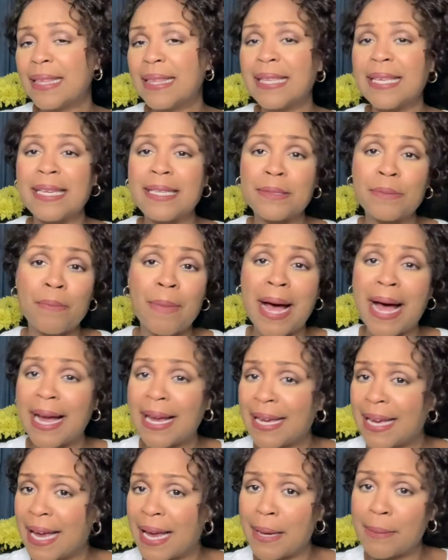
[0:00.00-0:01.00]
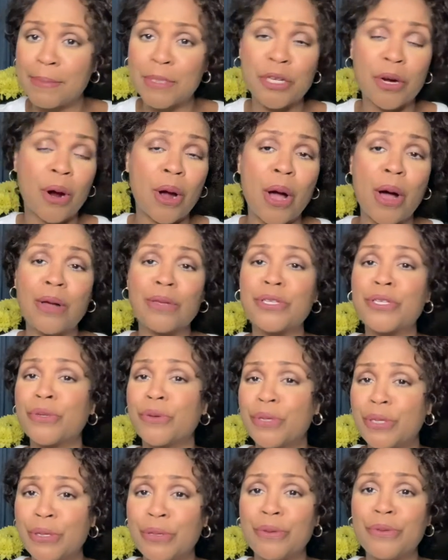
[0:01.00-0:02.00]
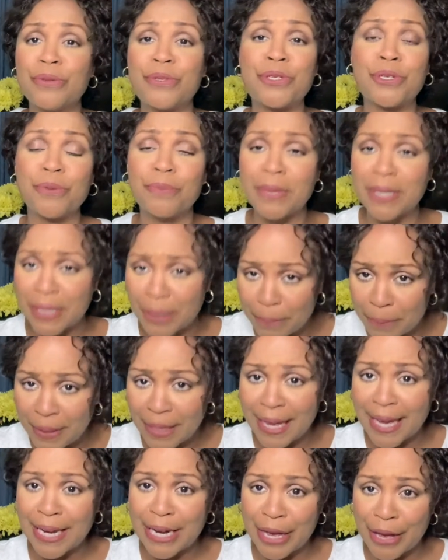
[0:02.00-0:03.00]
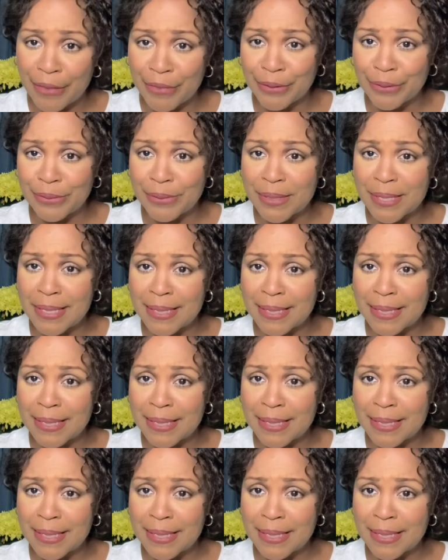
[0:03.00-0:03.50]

These mind games are also used to manipulate others,